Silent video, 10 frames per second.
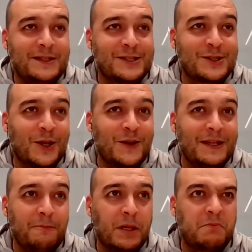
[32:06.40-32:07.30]

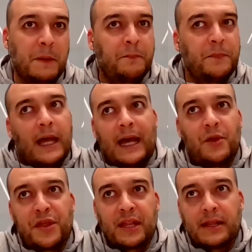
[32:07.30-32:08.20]
story, but I
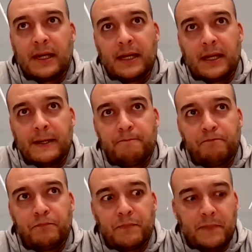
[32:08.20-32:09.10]
don't think
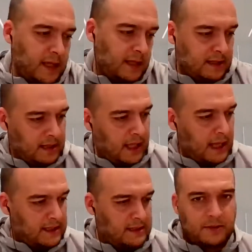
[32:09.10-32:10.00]
it
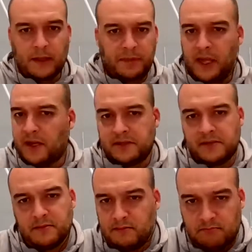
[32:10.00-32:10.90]
gets to the players.